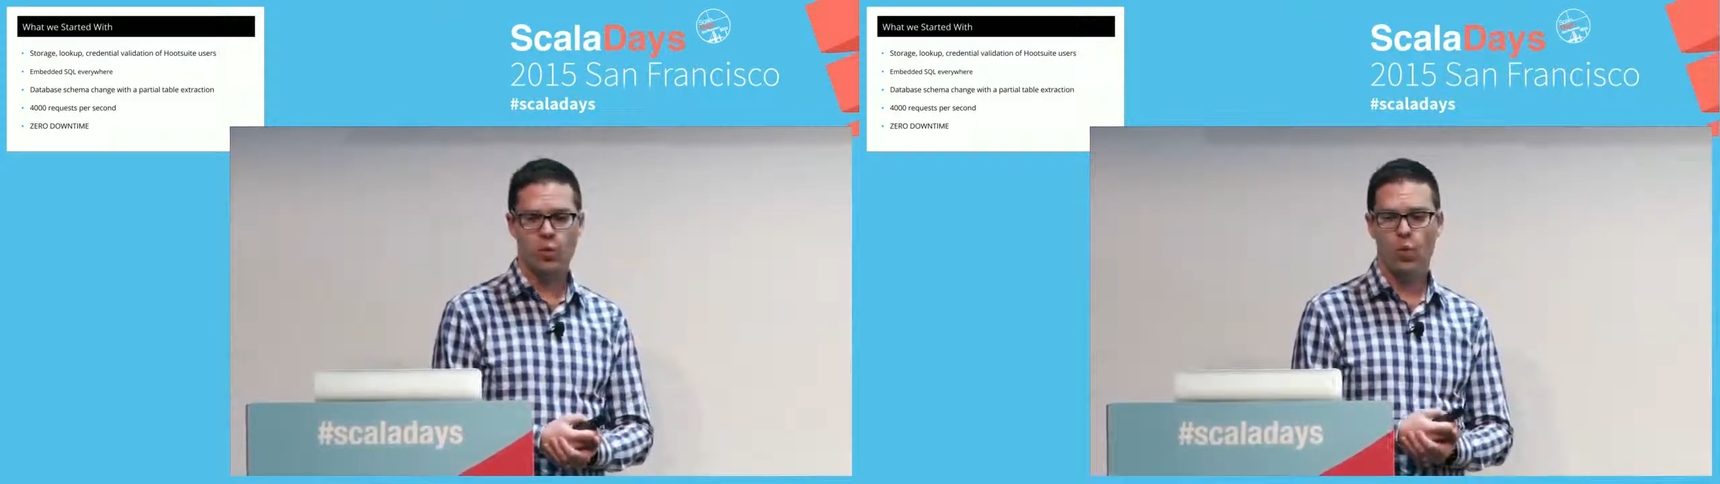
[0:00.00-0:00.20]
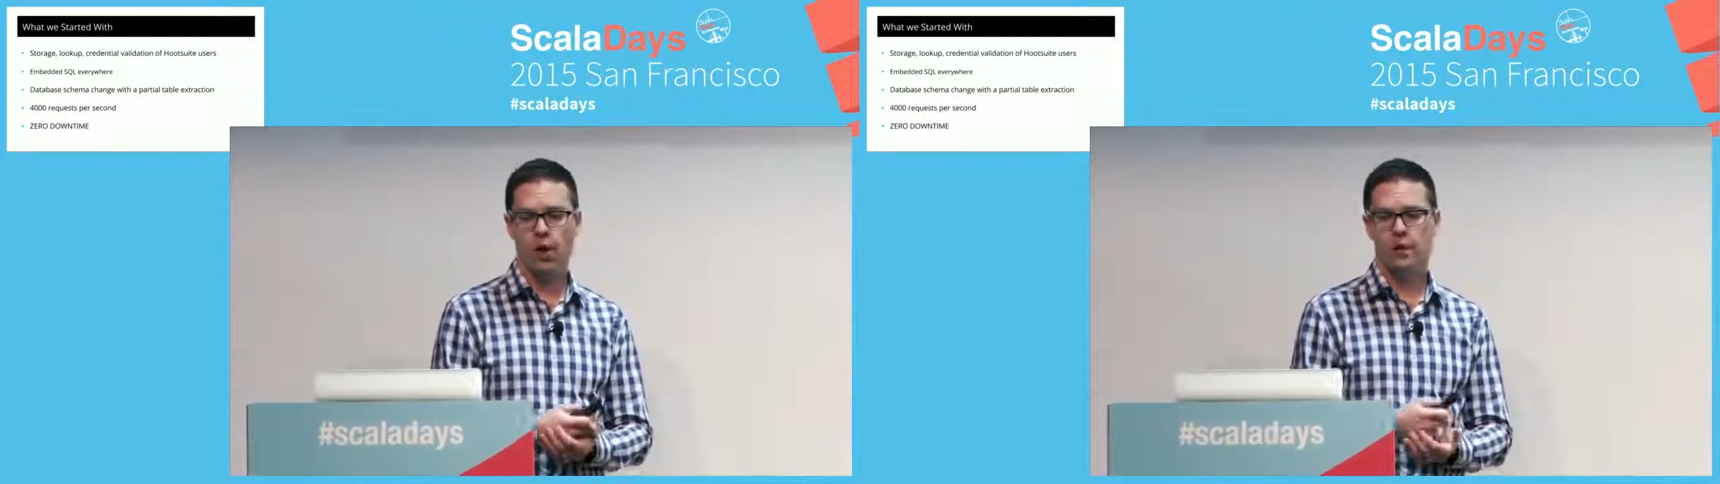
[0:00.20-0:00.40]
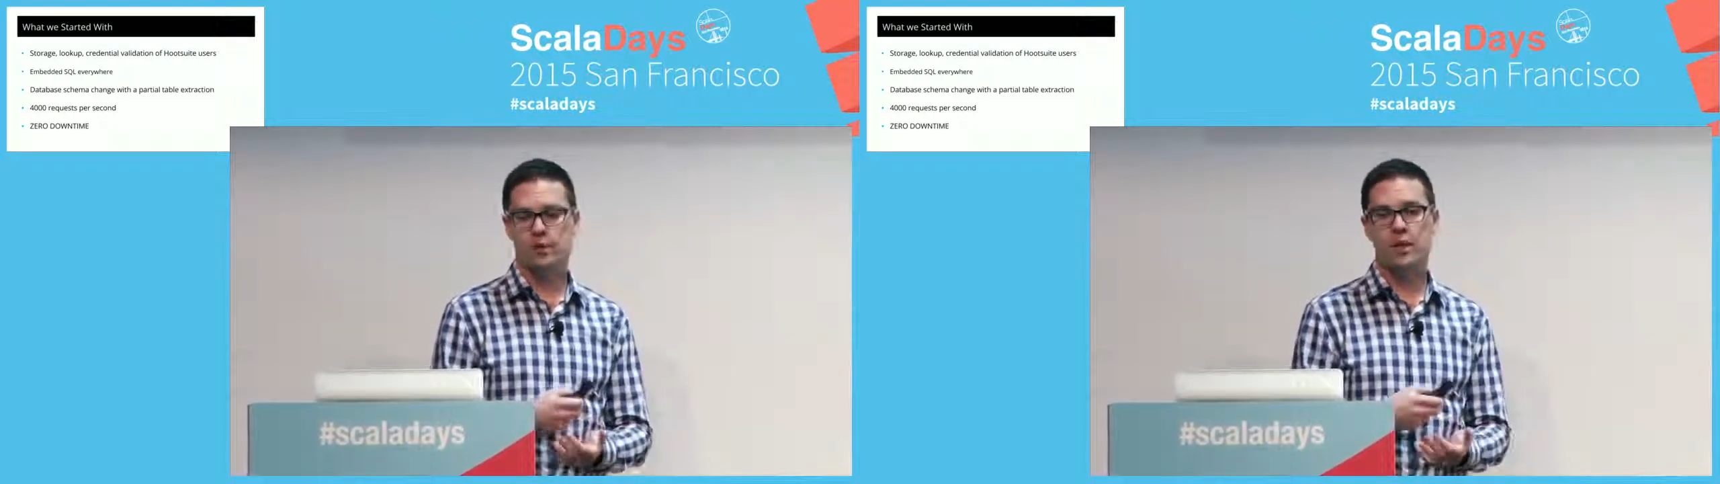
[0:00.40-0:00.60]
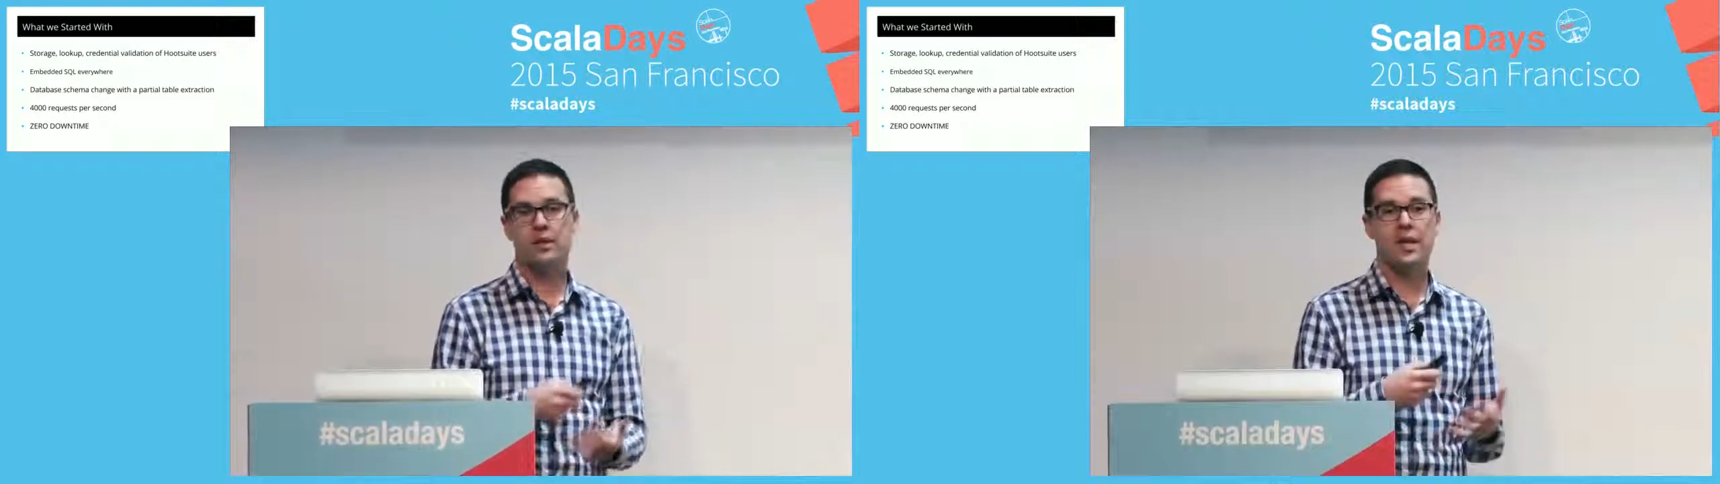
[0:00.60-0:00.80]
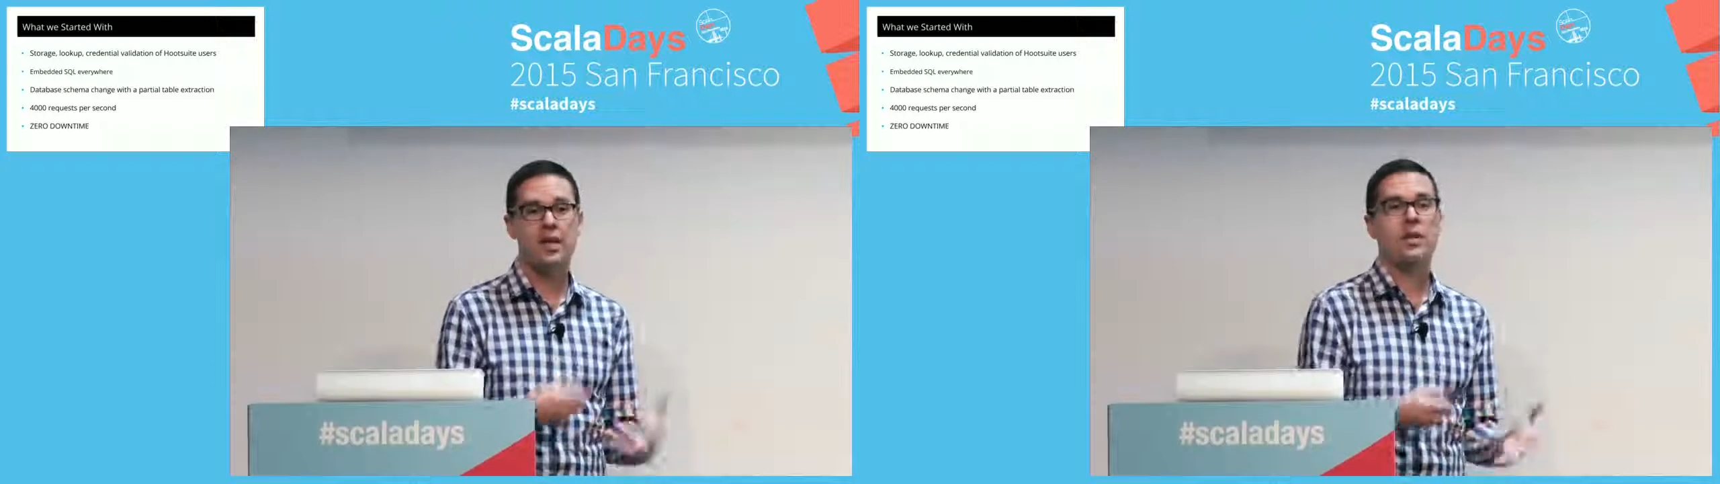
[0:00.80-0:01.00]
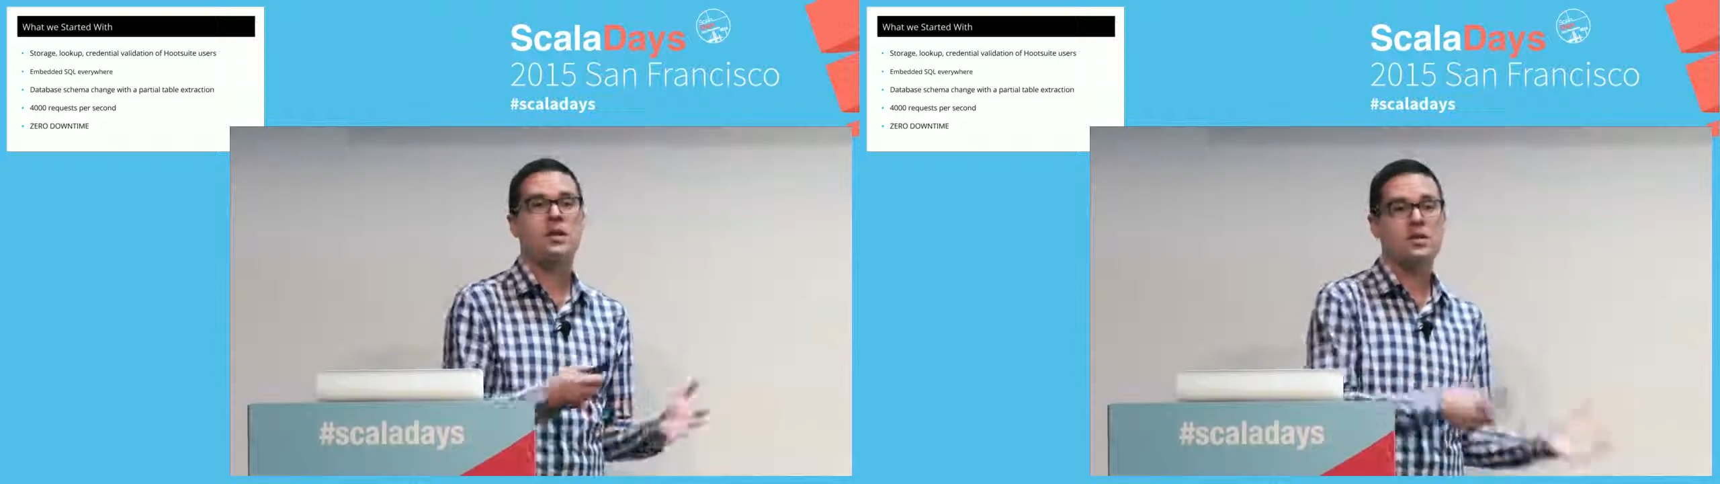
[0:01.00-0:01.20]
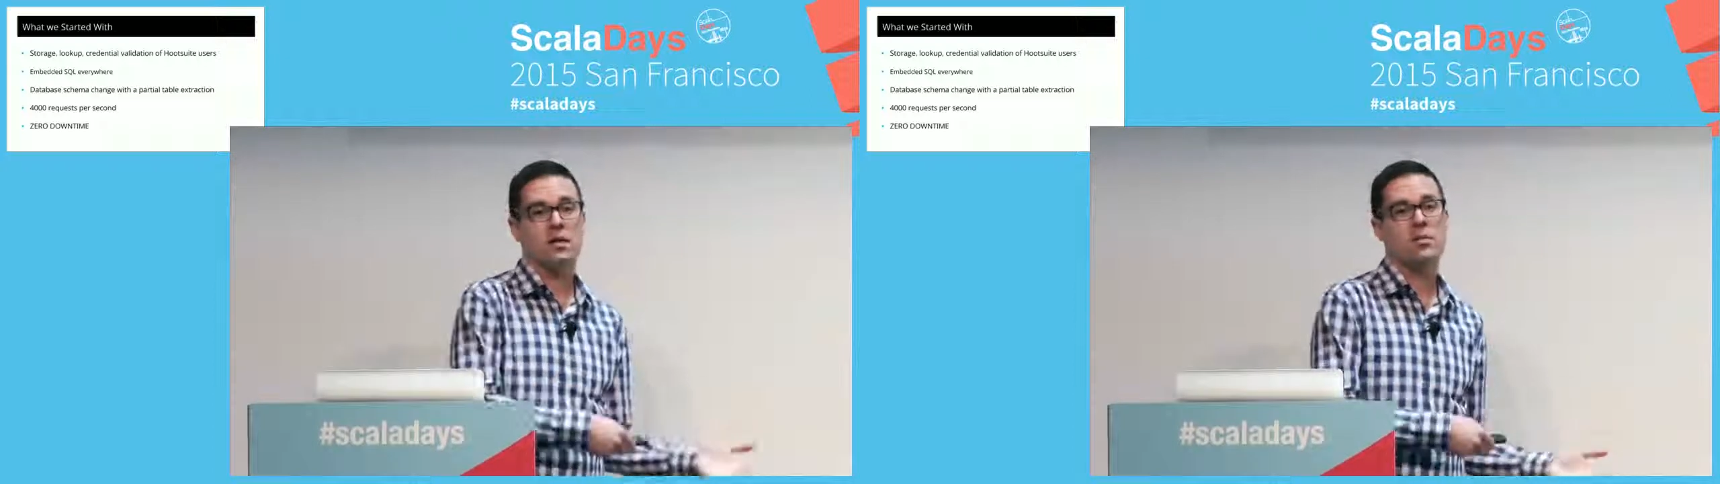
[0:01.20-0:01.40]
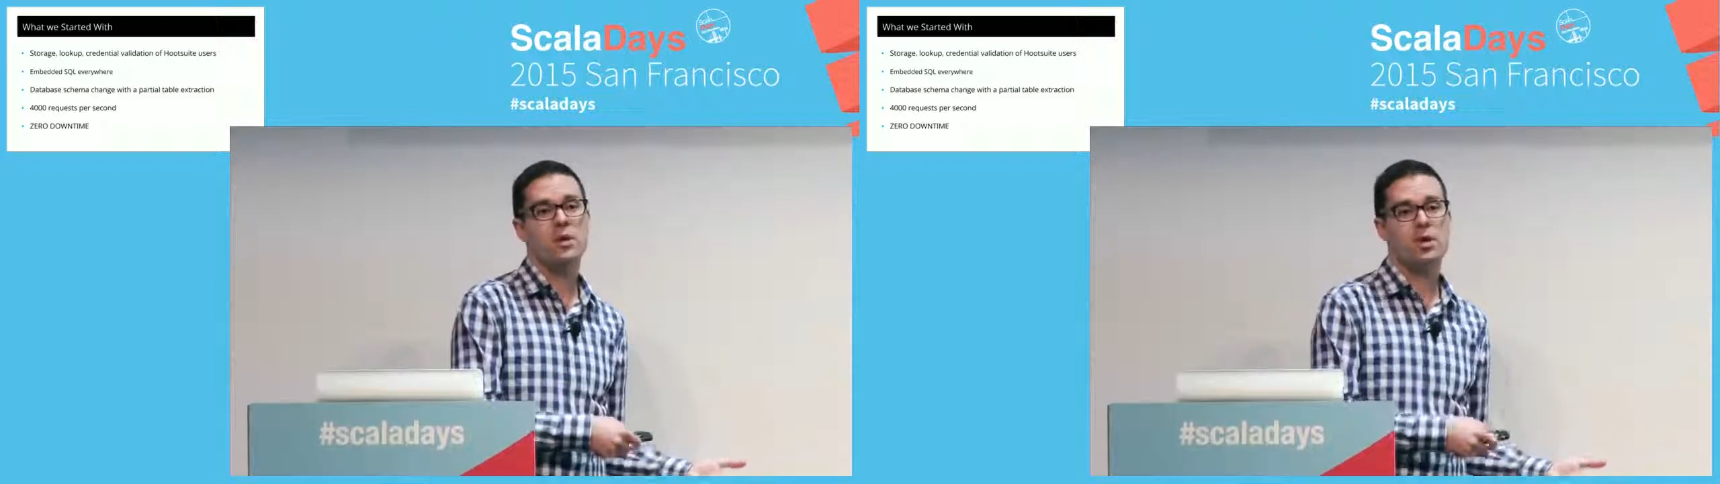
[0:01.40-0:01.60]
was a database
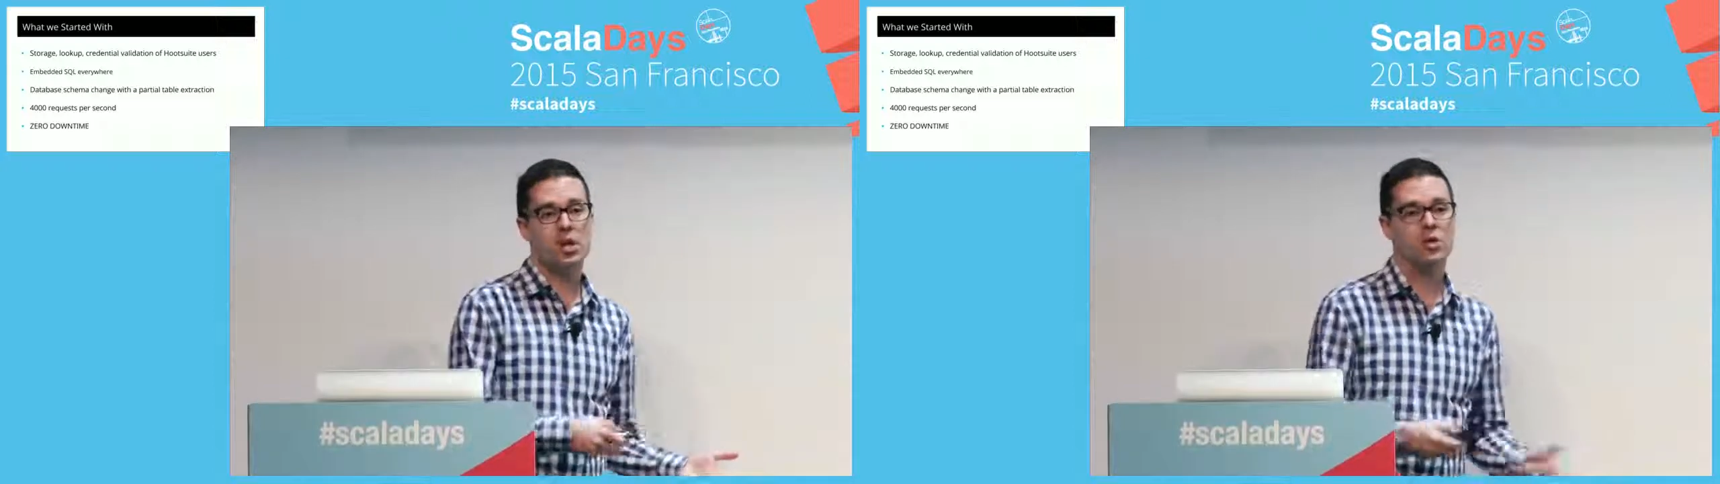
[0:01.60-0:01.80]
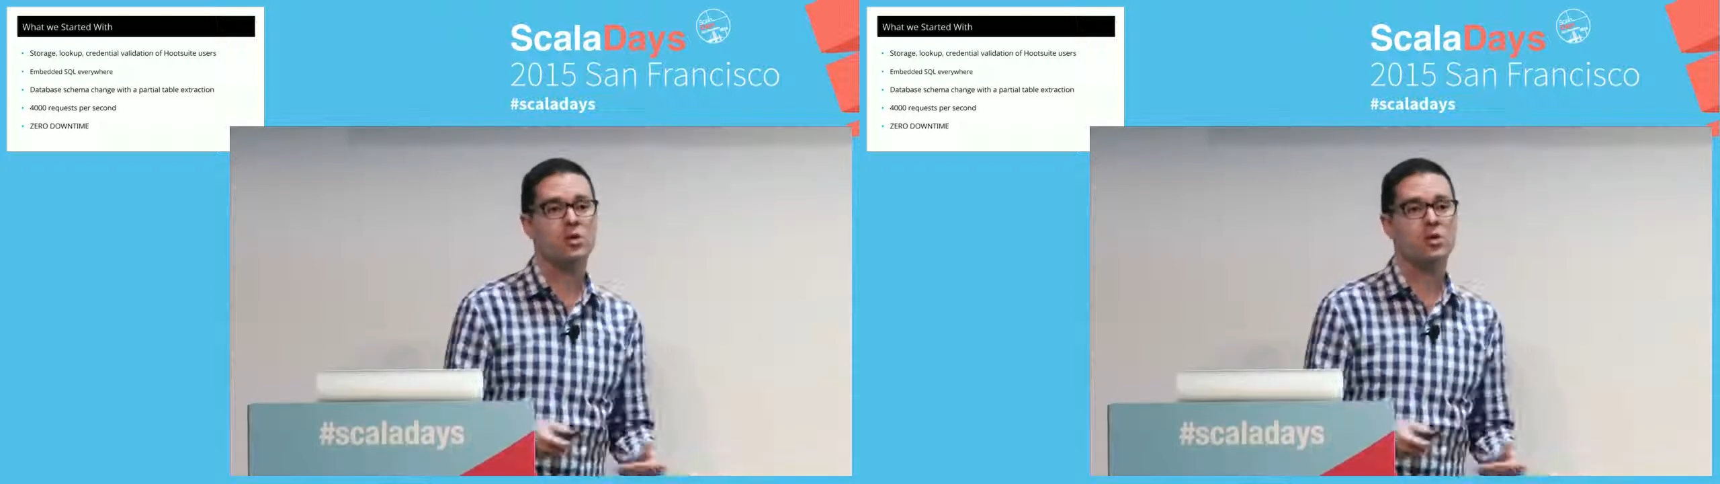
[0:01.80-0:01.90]
schema change.